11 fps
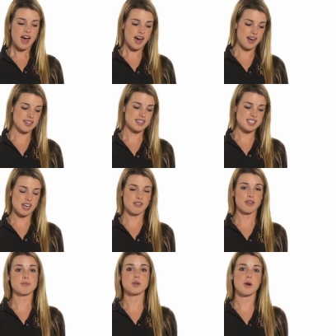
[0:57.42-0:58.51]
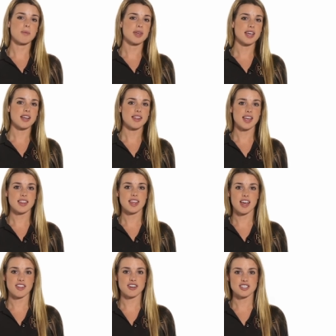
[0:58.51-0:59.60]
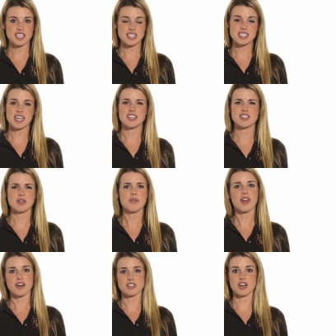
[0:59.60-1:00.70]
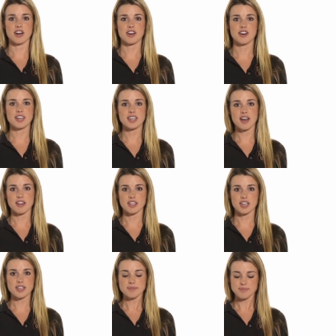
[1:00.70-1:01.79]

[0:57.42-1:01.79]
uh, instead of absorbing it like the other sheets tend to do that are darker in color.